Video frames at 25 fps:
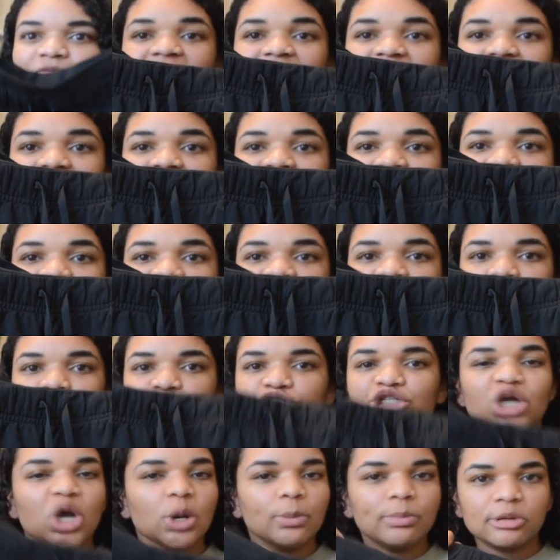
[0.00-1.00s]
And
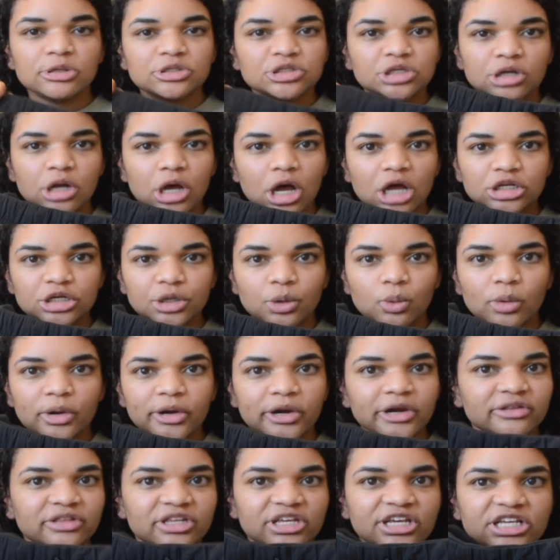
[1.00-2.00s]
there's no built-in
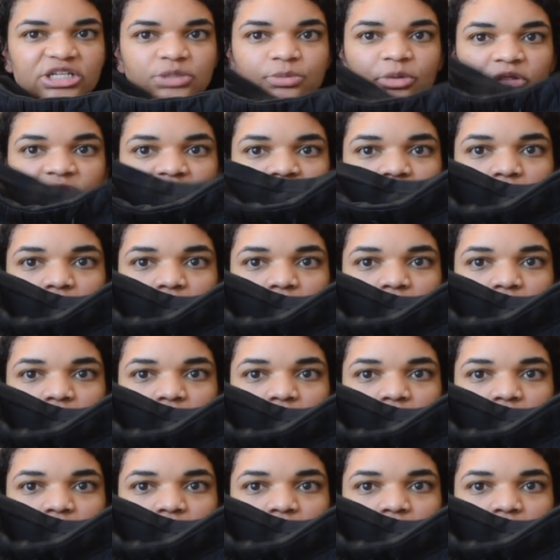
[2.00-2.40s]
underwear in these, but they